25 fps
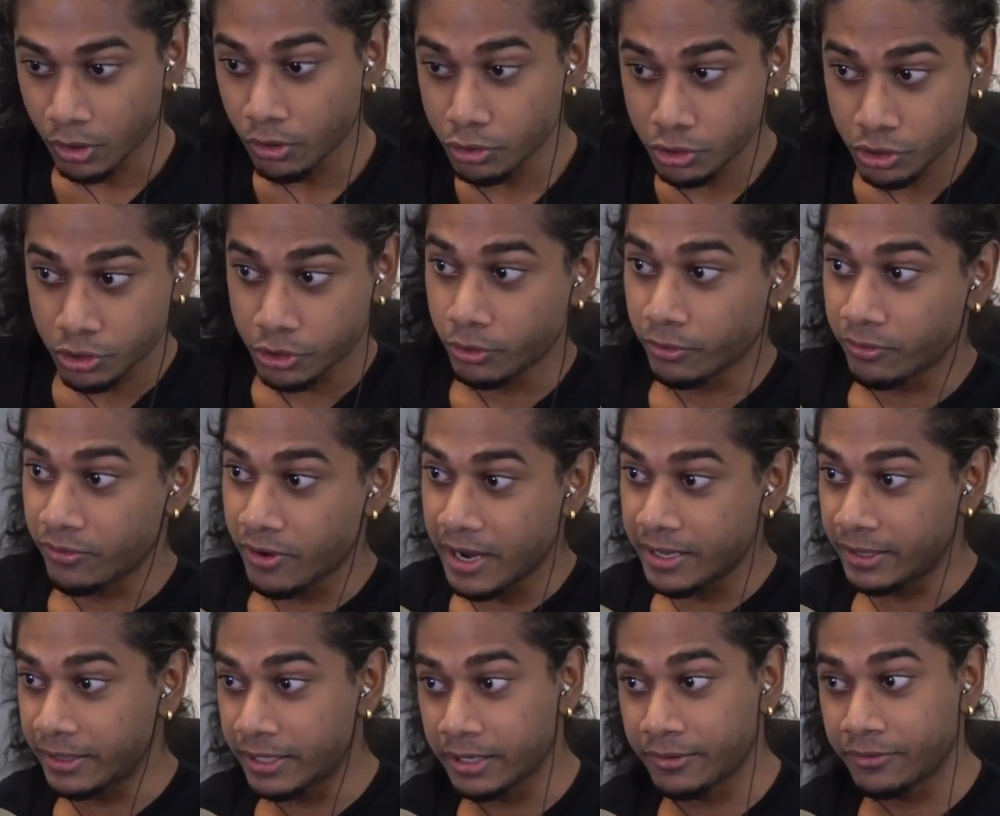Also, you'll
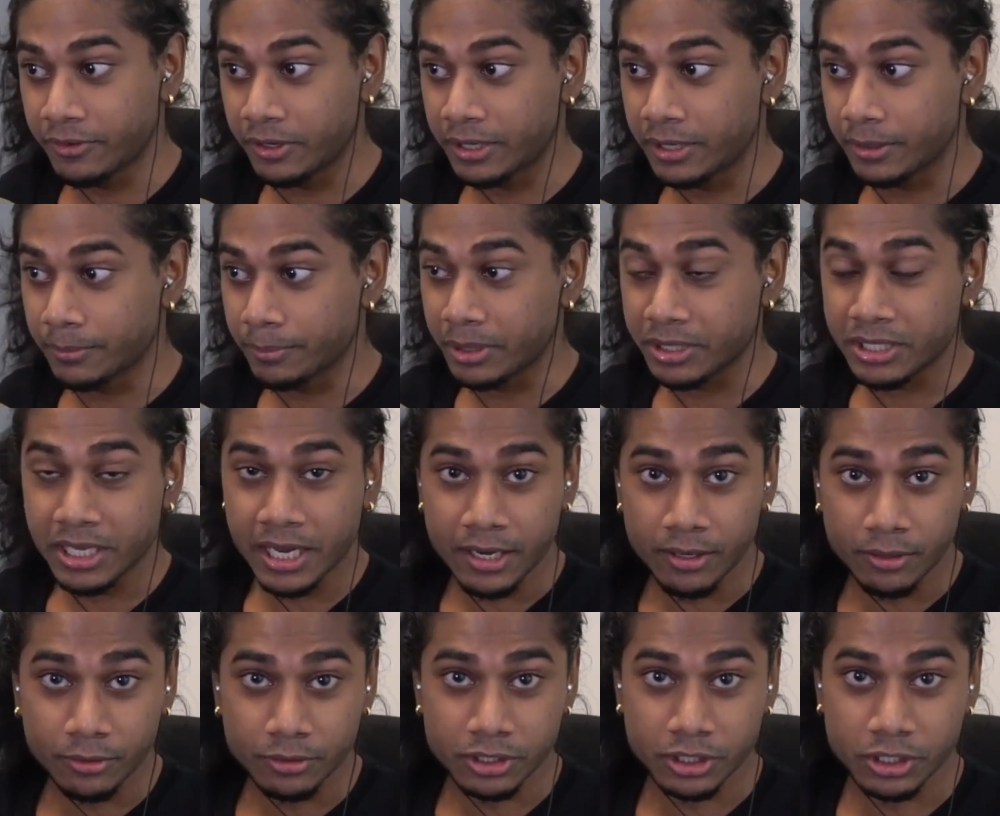find like freaking
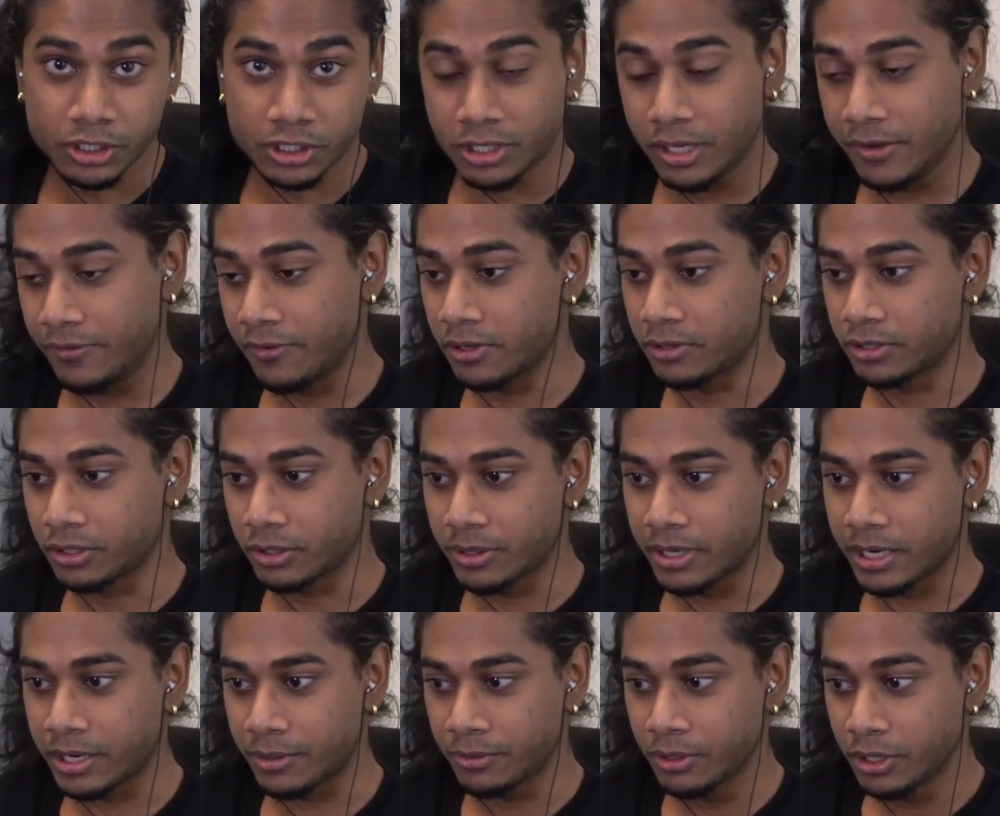potatoes and stuff on the
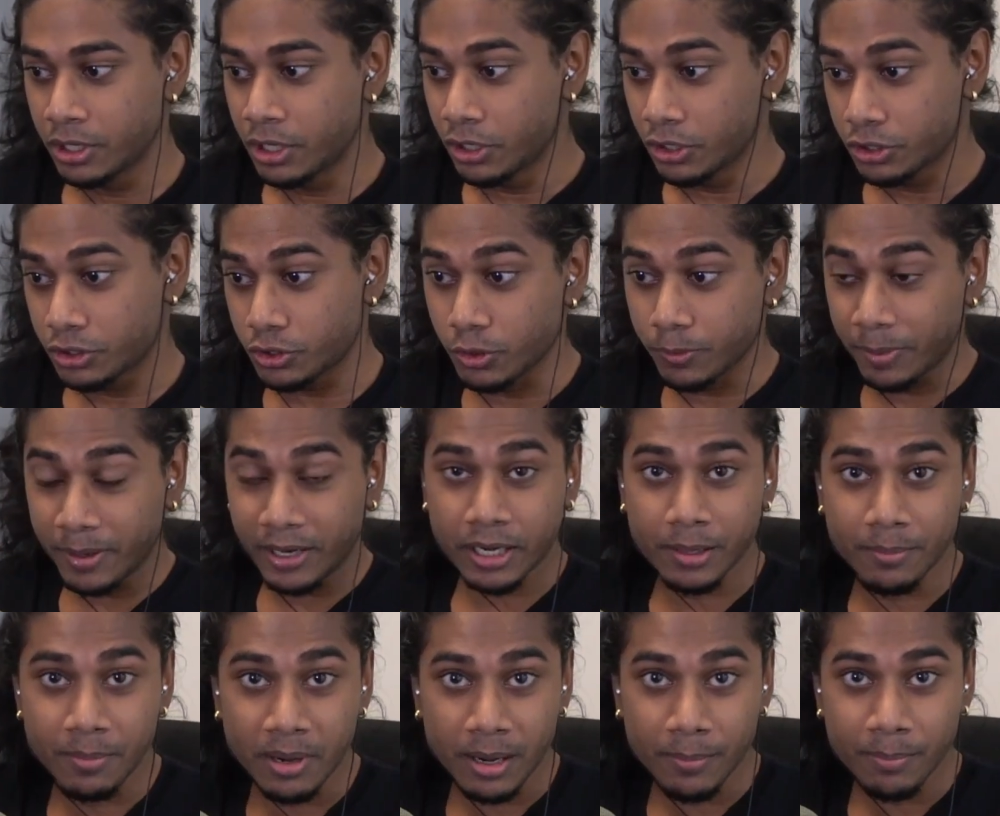ground. So you pick
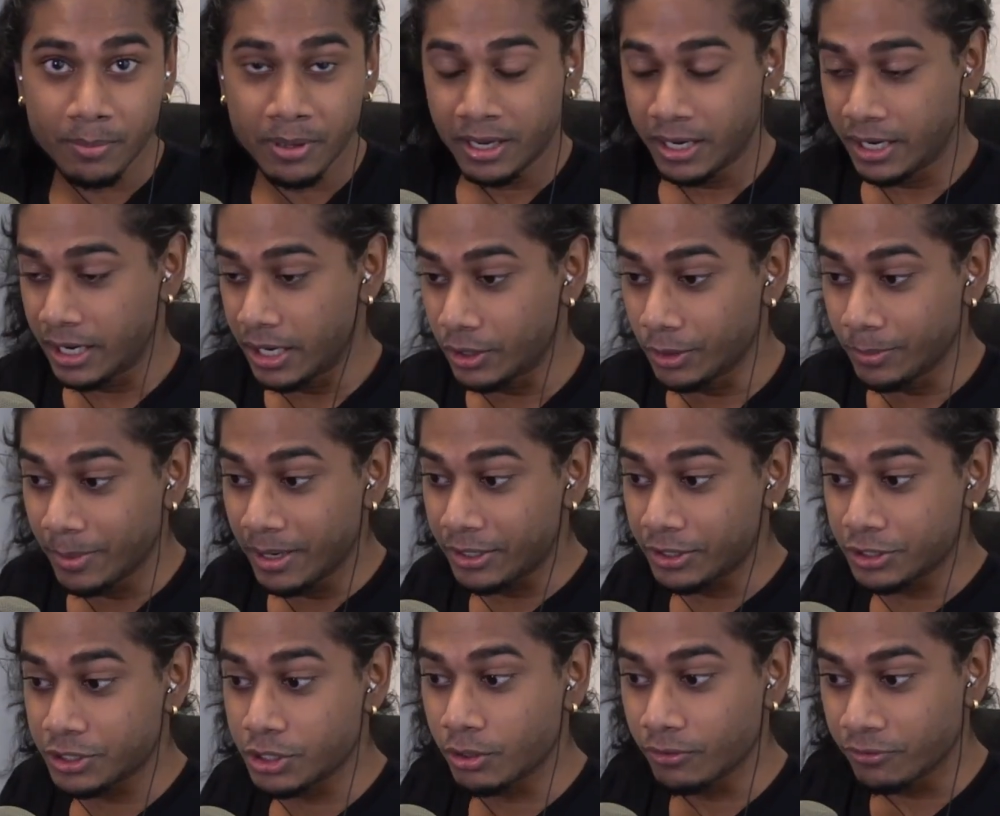them up and you
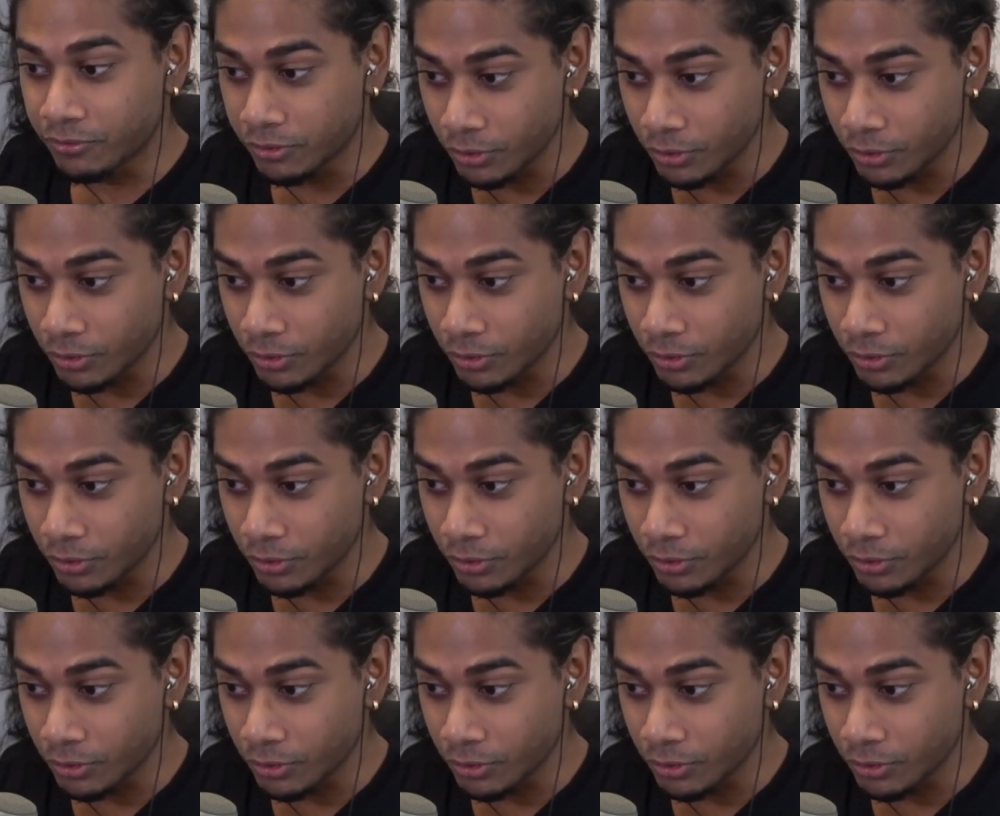make yourself